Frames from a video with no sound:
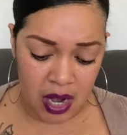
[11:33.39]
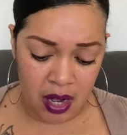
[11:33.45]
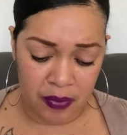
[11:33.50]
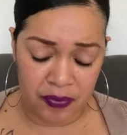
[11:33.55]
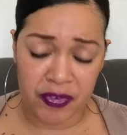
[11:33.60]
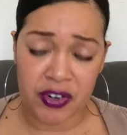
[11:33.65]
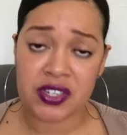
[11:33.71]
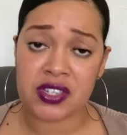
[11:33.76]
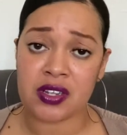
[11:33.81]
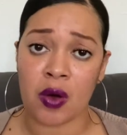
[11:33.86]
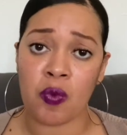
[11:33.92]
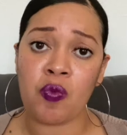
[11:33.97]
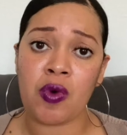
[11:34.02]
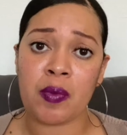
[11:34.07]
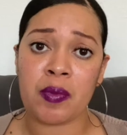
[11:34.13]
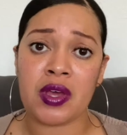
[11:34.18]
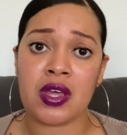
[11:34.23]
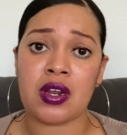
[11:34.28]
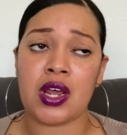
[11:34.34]
For some
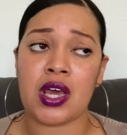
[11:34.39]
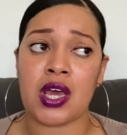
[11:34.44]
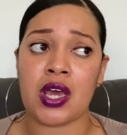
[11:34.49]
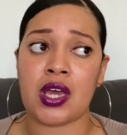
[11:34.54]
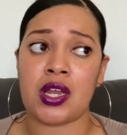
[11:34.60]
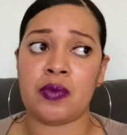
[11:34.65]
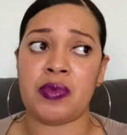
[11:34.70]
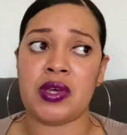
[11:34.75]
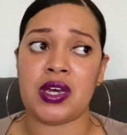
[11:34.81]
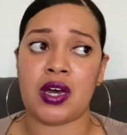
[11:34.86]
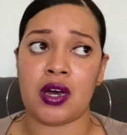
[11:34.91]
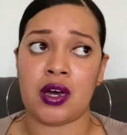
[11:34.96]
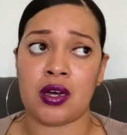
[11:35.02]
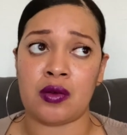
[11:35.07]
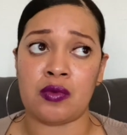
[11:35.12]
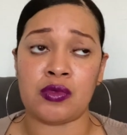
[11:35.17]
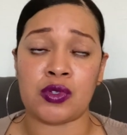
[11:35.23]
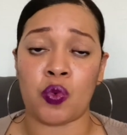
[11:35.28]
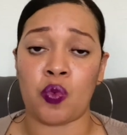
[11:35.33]
women, it
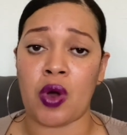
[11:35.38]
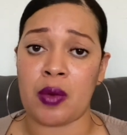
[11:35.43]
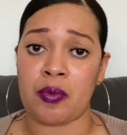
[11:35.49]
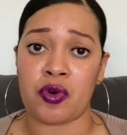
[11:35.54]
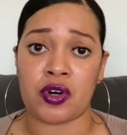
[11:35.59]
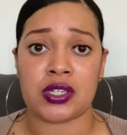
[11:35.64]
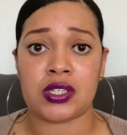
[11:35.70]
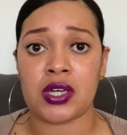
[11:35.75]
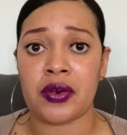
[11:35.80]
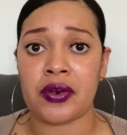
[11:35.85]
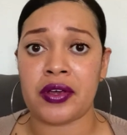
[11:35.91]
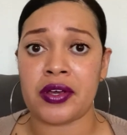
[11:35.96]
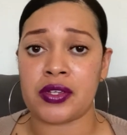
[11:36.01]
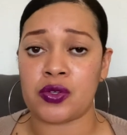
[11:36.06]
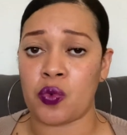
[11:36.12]
becomes way more serious,